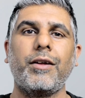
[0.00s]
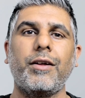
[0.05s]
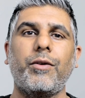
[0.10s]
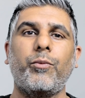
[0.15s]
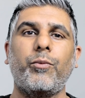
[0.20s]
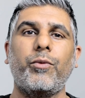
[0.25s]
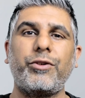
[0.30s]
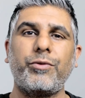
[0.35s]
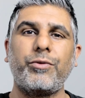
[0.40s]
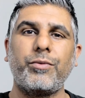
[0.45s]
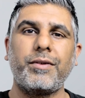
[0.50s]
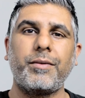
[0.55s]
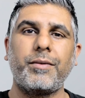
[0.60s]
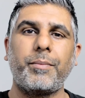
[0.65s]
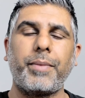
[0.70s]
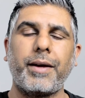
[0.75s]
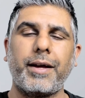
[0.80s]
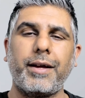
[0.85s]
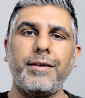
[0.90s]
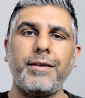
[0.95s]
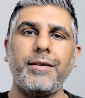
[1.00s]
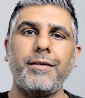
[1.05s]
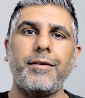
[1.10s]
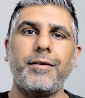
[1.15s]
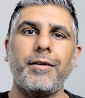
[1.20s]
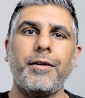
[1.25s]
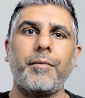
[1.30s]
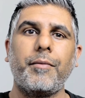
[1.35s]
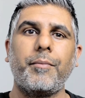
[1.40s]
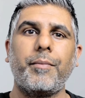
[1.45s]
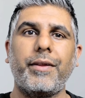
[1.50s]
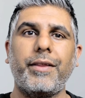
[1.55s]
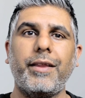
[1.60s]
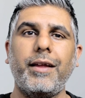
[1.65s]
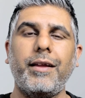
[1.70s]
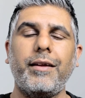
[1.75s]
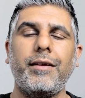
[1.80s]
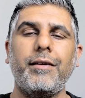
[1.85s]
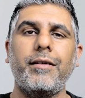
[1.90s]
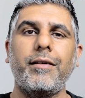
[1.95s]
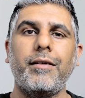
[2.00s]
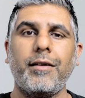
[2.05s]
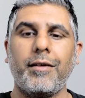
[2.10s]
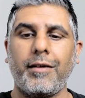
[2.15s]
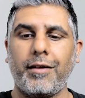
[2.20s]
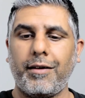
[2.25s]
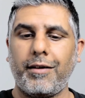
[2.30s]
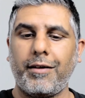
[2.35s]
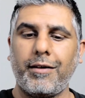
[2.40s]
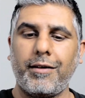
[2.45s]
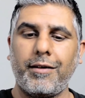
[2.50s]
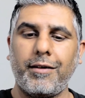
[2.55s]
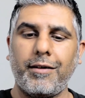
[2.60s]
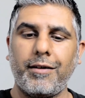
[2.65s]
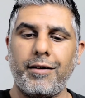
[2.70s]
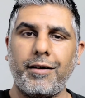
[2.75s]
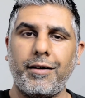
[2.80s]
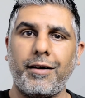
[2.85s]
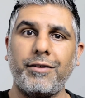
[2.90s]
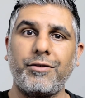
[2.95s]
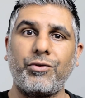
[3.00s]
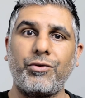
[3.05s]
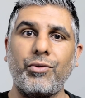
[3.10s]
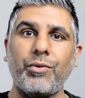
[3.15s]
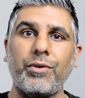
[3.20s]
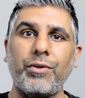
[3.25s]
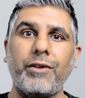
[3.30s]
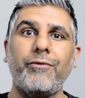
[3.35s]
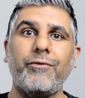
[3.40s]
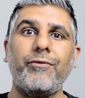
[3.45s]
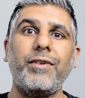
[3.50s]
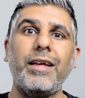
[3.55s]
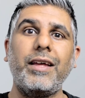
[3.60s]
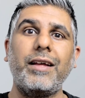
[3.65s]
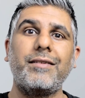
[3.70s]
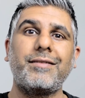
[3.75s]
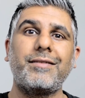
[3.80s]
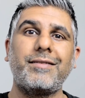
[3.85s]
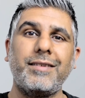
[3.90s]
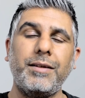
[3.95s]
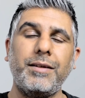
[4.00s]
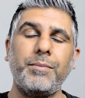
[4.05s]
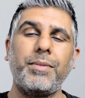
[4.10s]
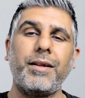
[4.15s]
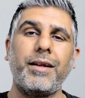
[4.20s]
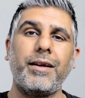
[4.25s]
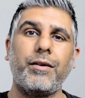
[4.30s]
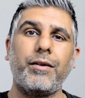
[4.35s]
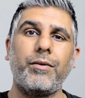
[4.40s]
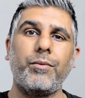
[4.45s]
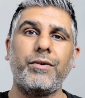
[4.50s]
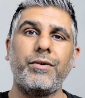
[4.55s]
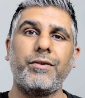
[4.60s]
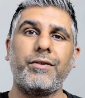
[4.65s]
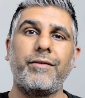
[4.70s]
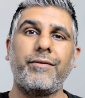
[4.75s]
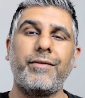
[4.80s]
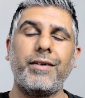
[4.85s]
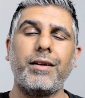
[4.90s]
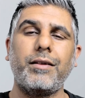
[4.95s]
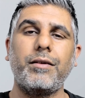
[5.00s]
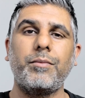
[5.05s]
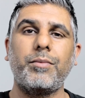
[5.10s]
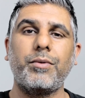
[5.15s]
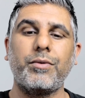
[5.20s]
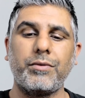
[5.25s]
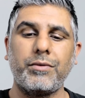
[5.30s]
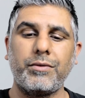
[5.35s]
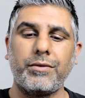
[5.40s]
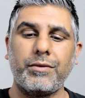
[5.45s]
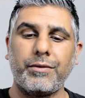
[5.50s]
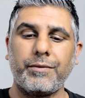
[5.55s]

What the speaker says: which was a pain. But then I saw that VLC player was available